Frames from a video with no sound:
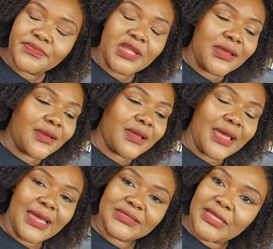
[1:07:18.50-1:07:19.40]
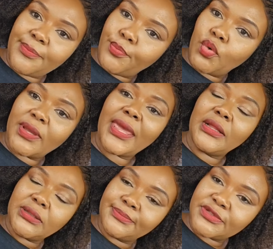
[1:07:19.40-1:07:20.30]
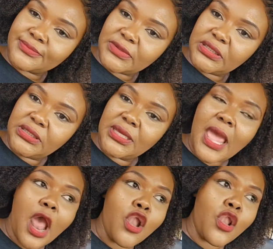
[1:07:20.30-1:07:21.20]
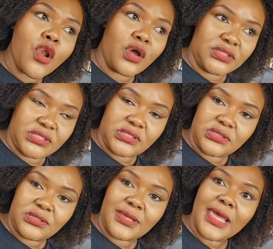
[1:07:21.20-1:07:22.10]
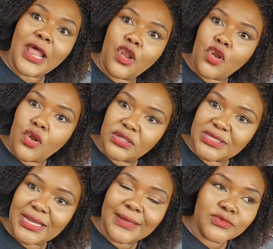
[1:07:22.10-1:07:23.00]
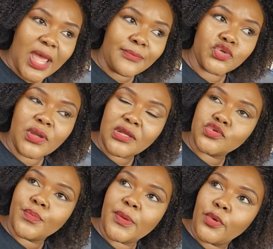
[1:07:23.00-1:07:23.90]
guys that book helped me a lot a lot and i'm i'm talking to people